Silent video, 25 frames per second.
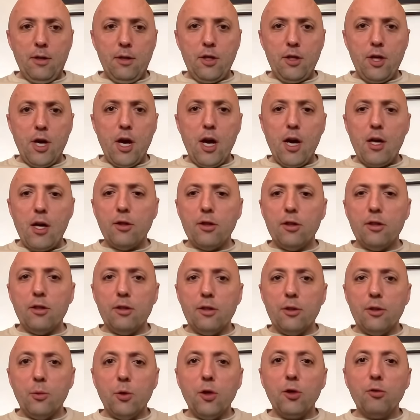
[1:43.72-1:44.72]
Yeah,
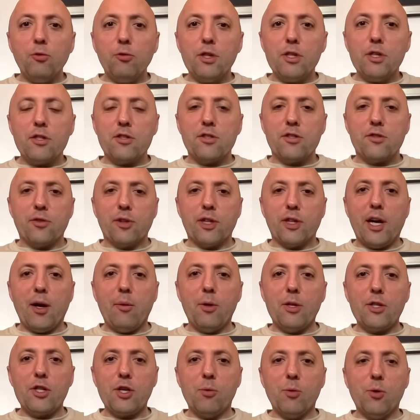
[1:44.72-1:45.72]
there were reasons for
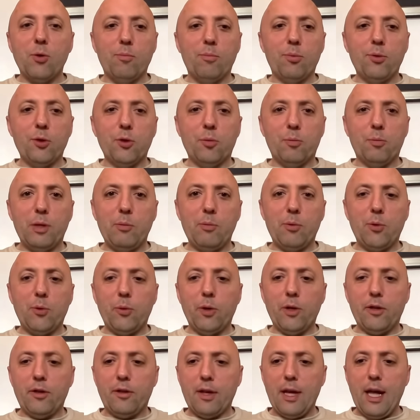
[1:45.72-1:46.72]
that, which I won't bore people
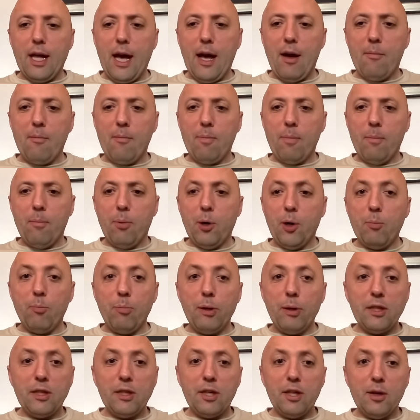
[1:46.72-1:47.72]
with. But a
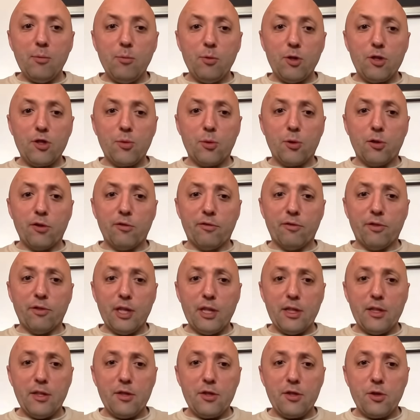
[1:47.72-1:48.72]
big game this one on
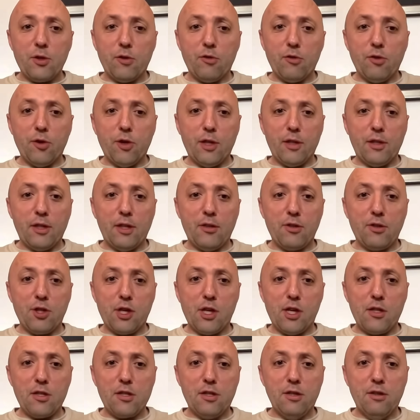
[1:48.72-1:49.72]
Friday, so I thought I'd get
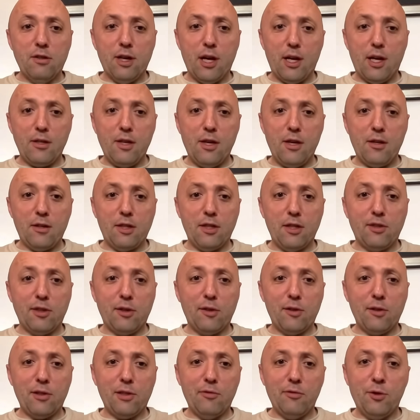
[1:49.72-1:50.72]
dressed and, yeah, get
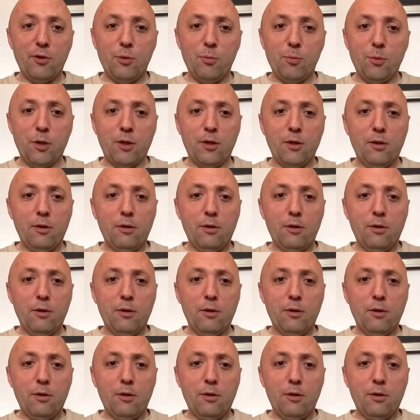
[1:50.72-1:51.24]
down the living room.